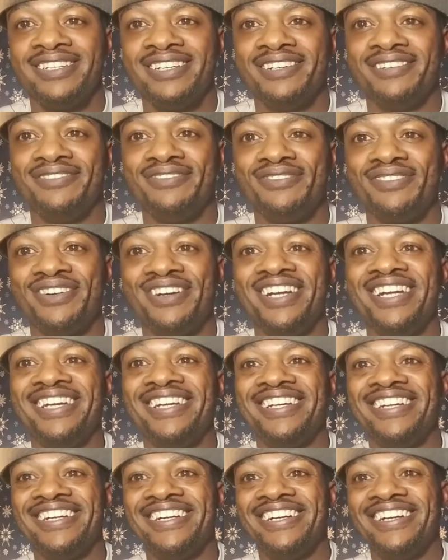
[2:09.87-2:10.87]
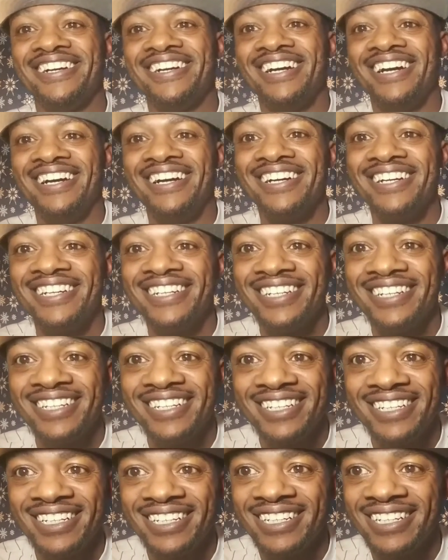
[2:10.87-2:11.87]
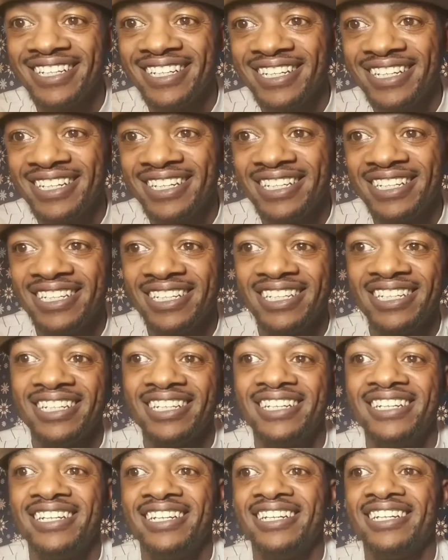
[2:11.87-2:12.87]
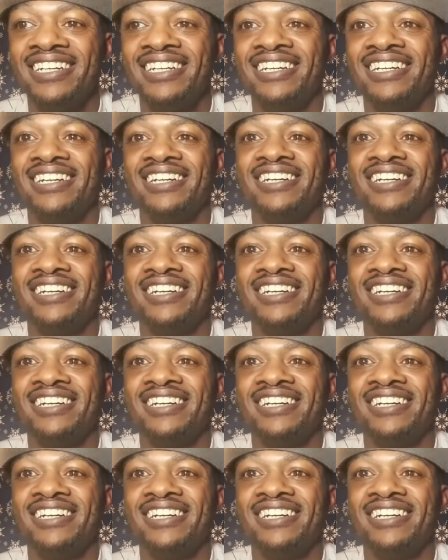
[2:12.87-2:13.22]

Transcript: freak? Oh, come for me. Come for me. I